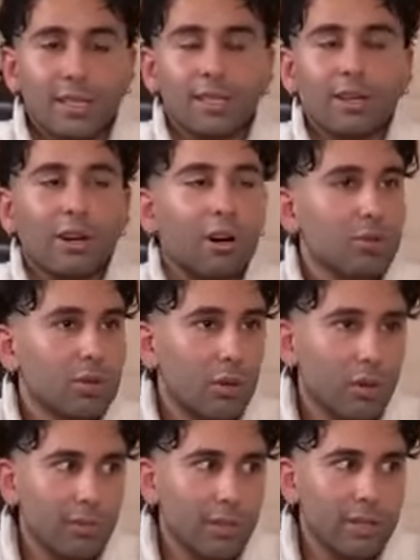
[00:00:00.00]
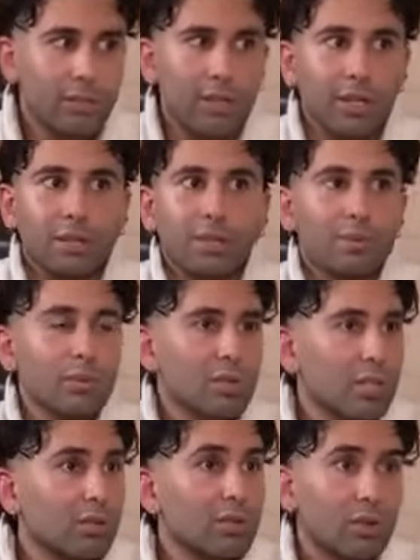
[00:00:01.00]
and the crowd was always great and the
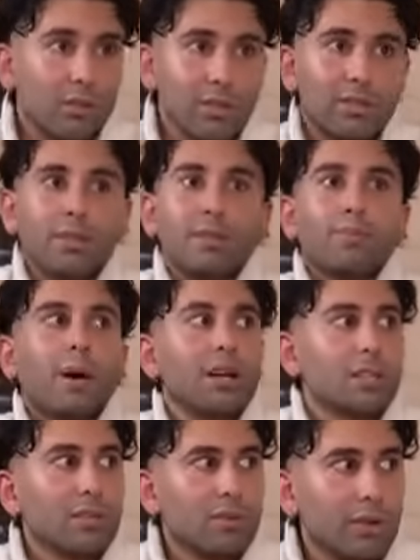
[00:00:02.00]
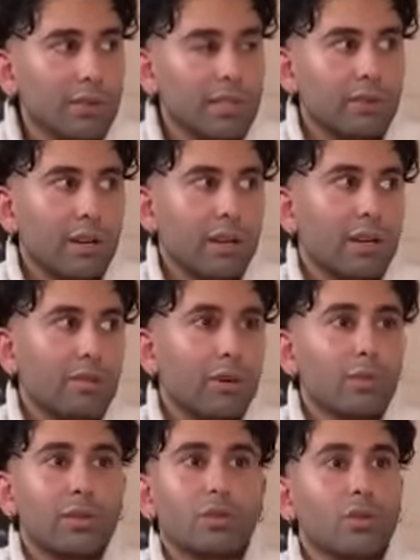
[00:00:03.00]
music was always great and the party was always fun and I've
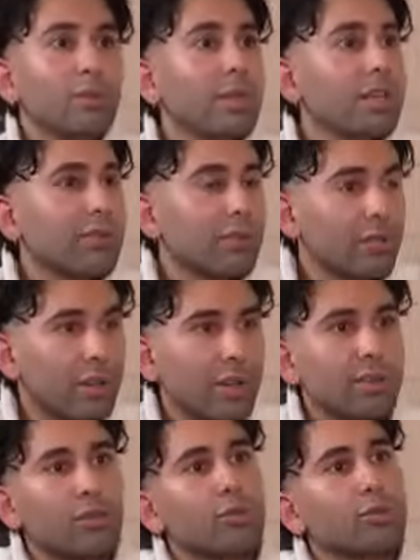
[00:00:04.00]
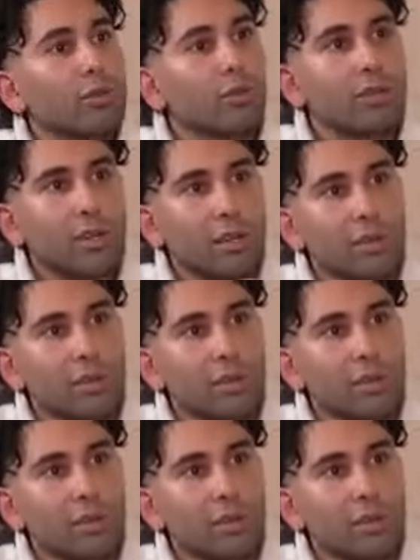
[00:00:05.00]
gone with so many different friend groups over the